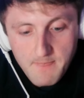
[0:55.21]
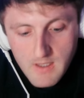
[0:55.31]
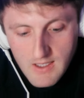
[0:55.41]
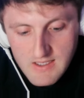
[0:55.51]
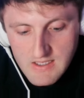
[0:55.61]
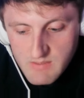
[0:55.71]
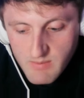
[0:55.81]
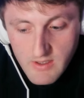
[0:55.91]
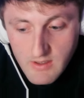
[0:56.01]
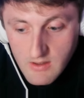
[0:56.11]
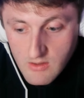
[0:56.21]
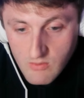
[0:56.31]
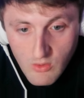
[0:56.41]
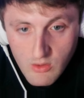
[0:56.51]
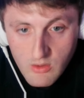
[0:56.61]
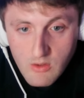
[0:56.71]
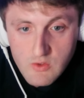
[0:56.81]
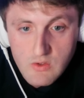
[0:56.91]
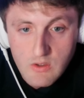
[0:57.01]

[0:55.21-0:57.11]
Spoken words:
Guys, has been a roller coaster,